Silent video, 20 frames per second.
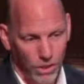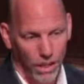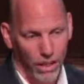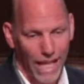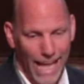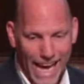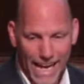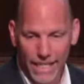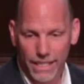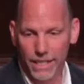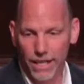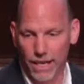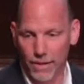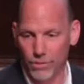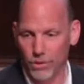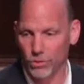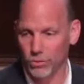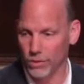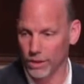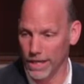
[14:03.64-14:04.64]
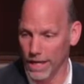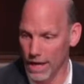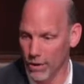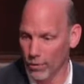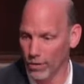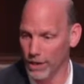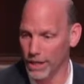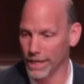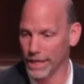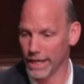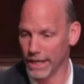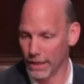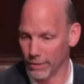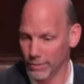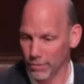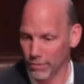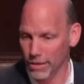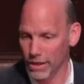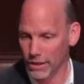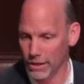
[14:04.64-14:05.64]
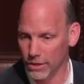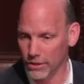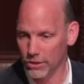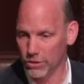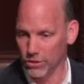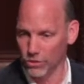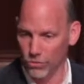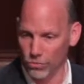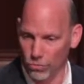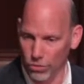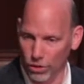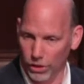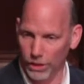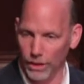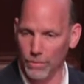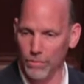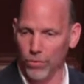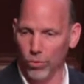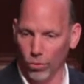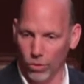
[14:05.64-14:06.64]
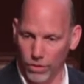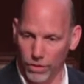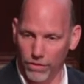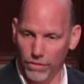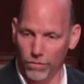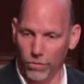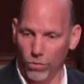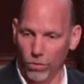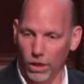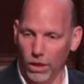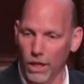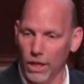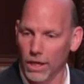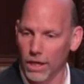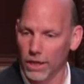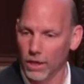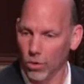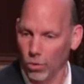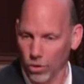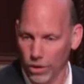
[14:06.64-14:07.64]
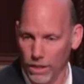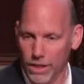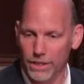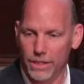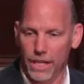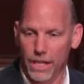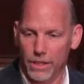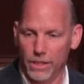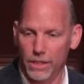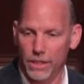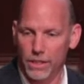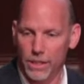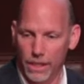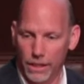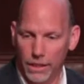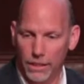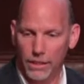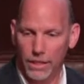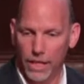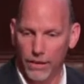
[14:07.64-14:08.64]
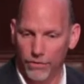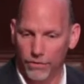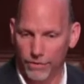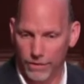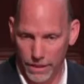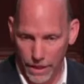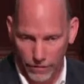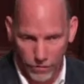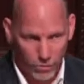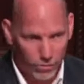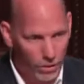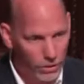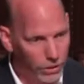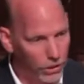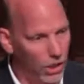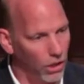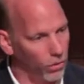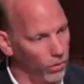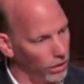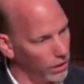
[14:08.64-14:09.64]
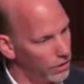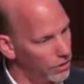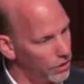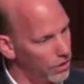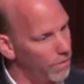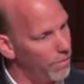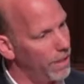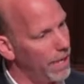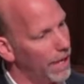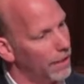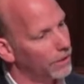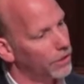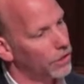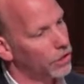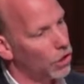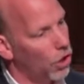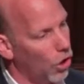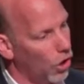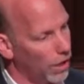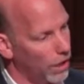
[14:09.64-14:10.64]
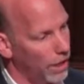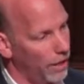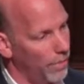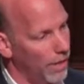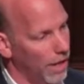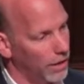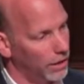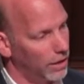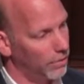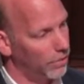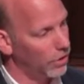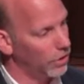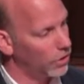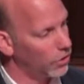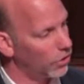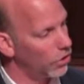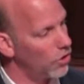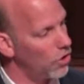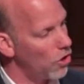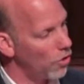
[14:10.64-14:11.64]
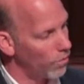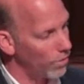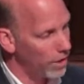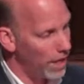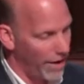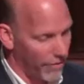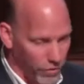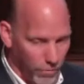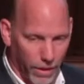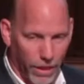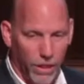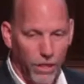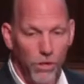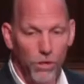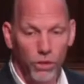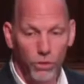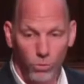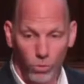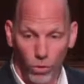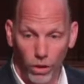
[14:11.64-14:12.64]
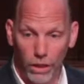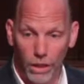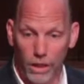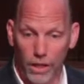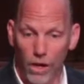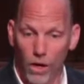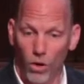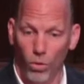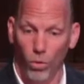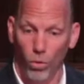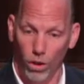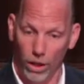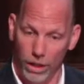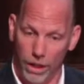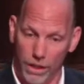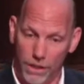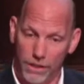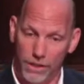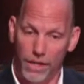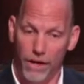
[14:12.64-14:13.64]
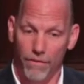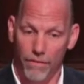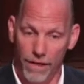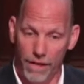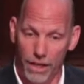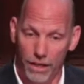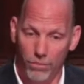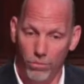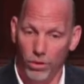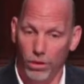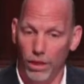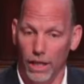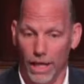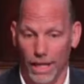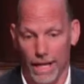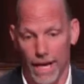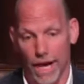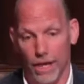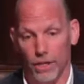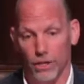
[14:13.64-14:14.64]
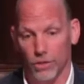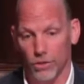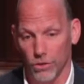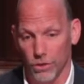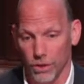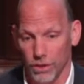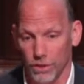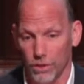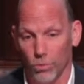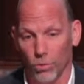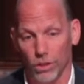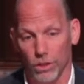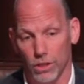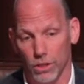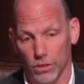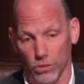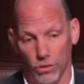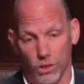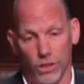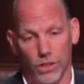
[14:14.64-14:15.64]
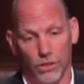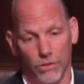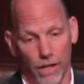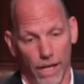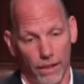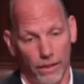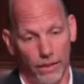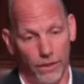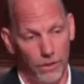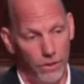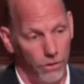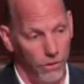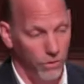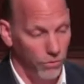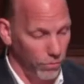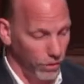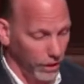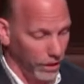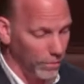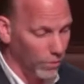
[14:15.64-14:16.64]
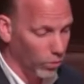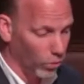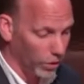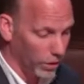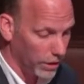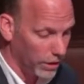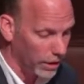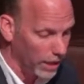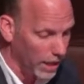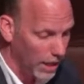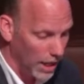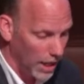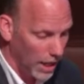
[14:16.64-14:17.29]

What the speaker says: a lag time between when they get implemented, so it's really important for organizations like the Safer Builder Coalition to be out there talking about them to ensure everybody knows what it is available and how to do this and what solutions are out there. So it's really important.